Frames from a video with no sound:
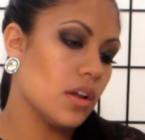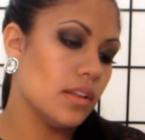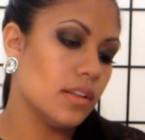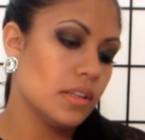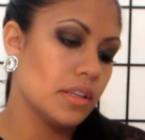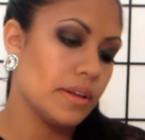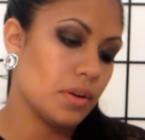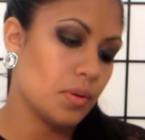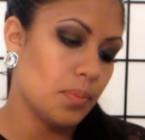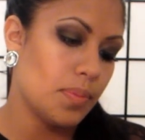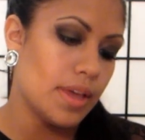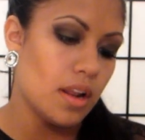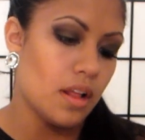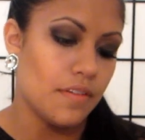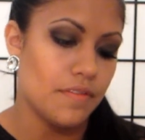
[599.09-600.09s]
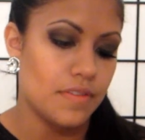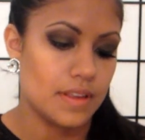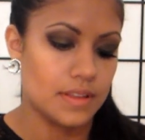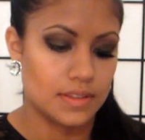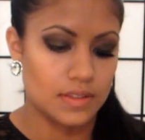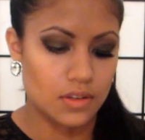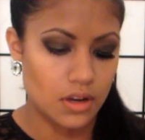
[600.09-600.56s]
a little bit of
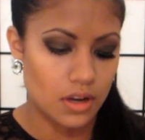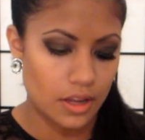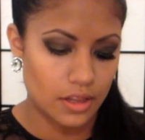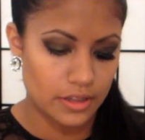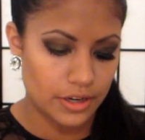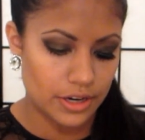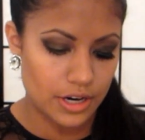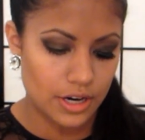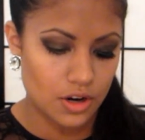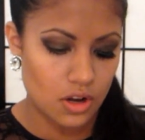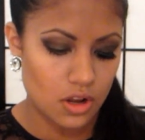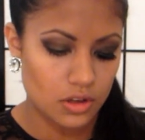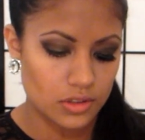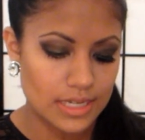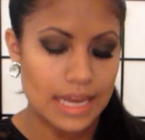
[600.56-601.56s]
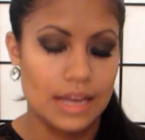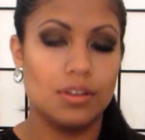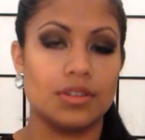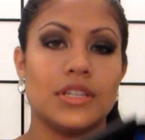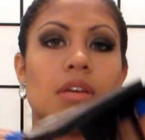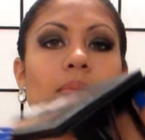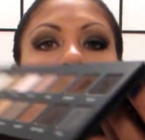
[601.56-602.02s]
this color called LT